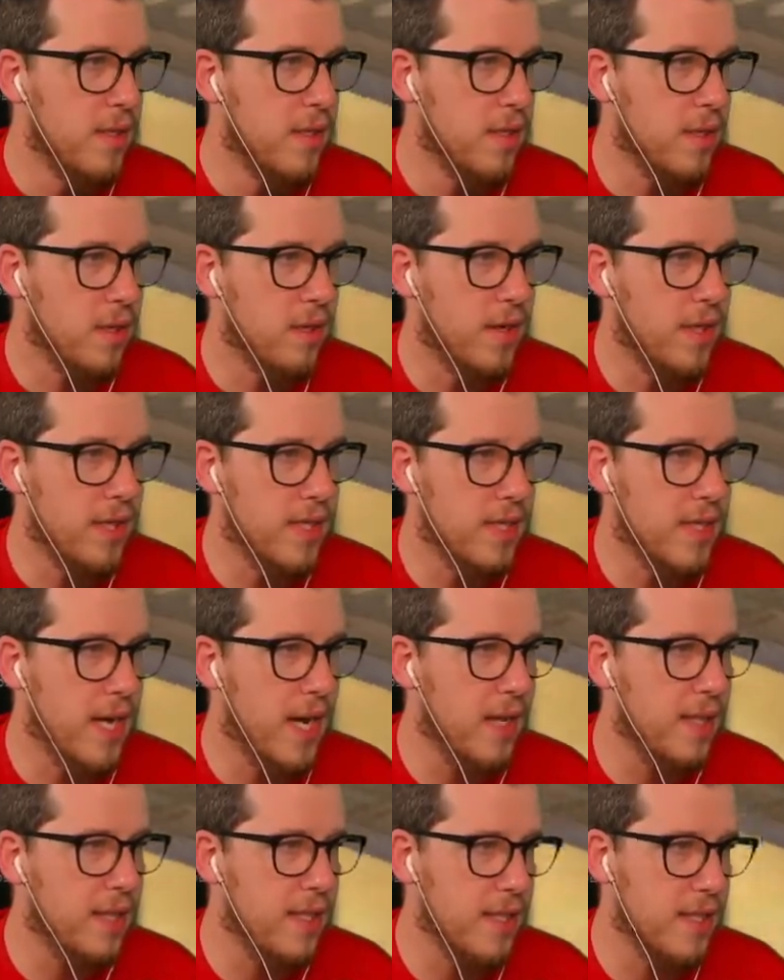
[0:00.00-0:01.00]
So it's
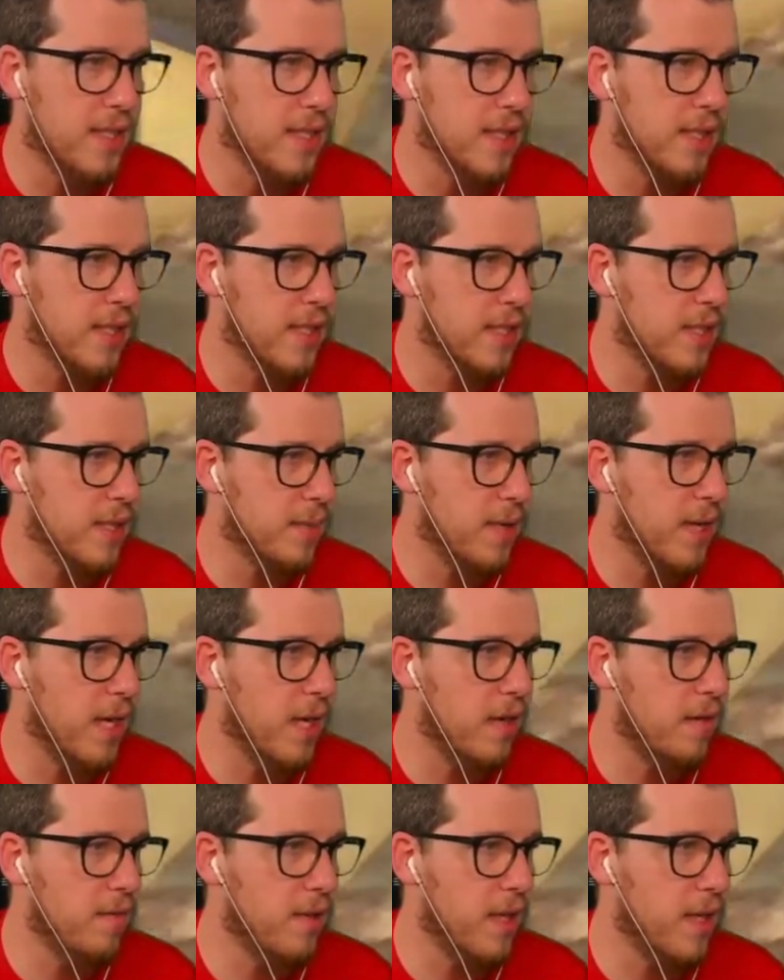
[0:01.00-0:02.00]
not, this isn't like some
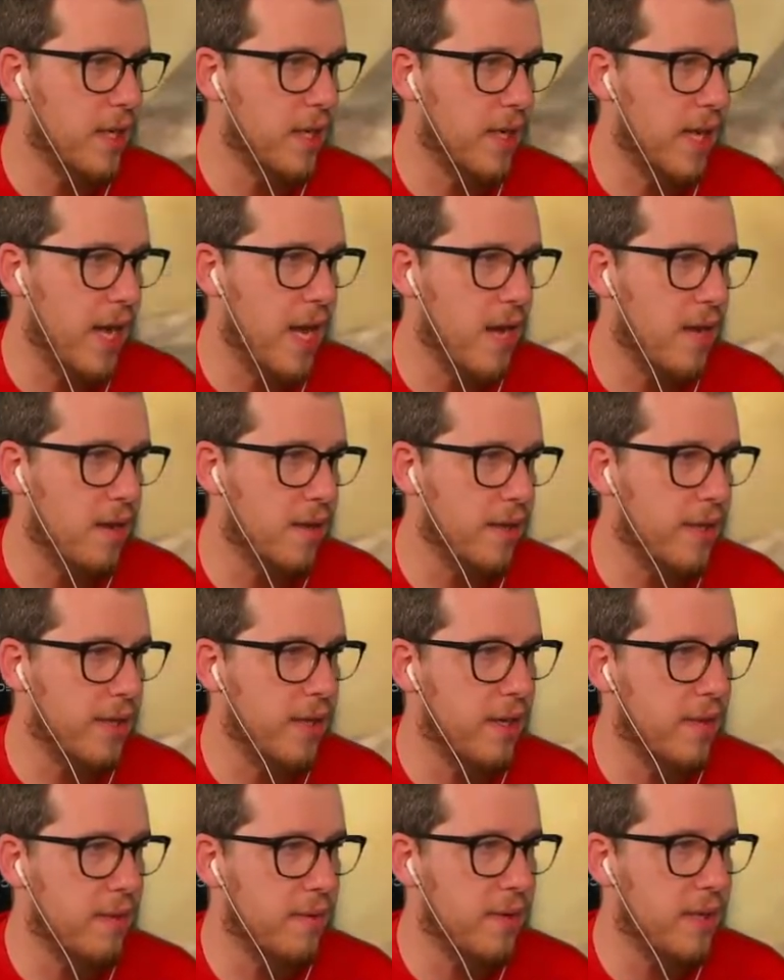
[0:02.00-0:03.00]
kind of like,
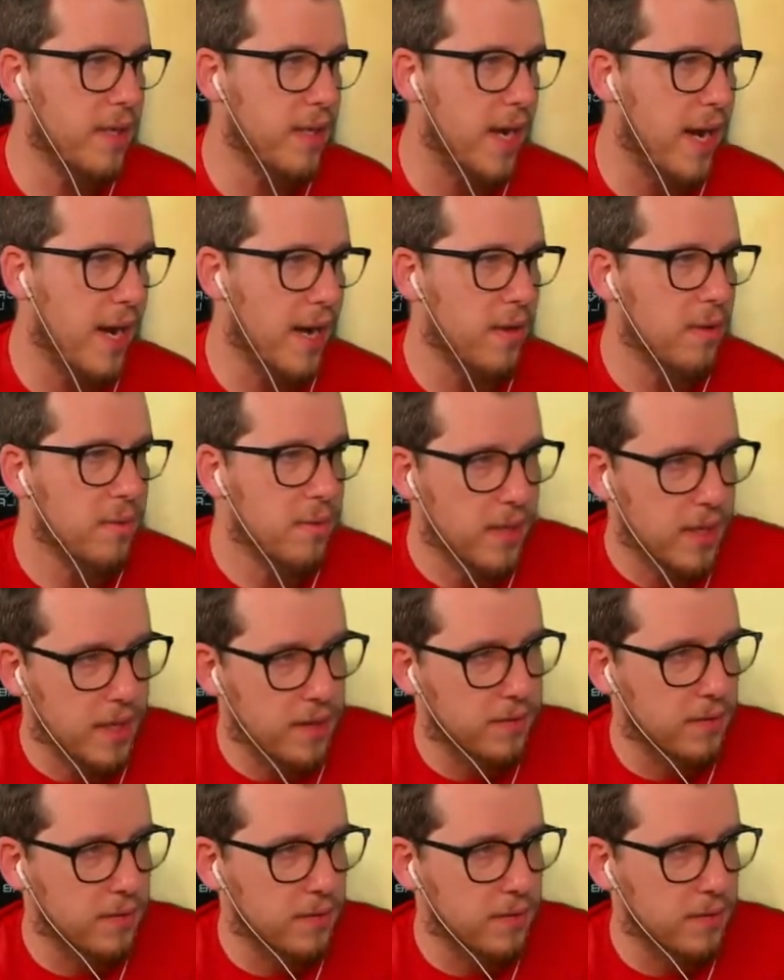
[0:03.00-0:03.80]
you know what, I don't want to have